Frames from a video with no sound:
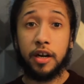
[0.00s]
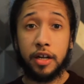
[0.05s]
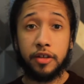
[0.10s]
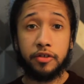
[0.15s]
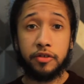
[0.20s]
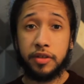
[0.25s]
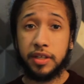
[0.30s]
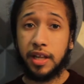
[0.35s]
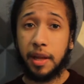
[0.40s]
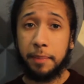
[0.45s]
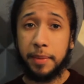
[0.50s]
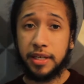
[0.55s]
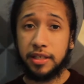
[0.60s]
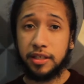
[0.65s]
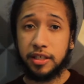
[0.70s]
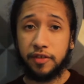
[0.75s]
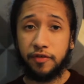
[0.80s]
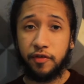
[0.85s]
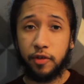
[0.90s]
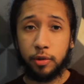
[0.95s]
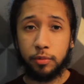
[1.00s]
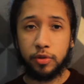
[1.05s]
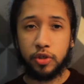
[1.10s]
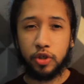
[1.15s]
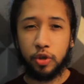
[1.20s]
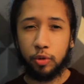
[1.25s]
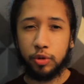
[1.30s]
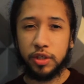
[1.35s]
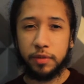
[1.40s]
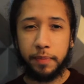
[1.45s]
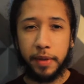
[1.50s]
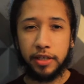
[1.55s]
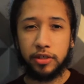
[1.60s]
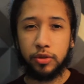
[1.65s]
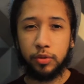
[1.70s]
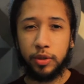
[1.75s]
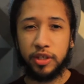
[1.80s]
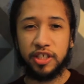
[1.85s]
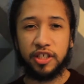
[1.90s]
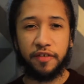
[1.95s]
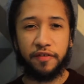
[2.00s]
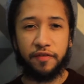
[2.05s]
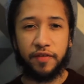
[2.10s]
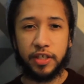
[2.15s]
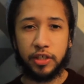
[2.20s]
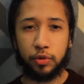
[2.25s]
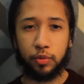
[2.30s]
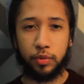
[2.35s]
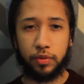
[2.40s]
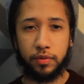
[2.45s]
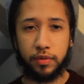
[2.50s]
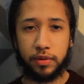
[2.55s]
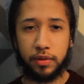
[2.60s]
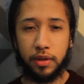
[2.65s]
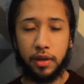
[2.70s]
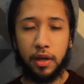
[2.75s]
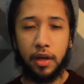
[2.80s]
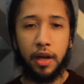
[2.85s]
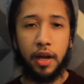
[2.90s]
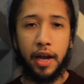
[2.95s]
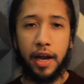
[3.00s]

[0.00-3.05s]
Another thing that makes this film so special is the visuals,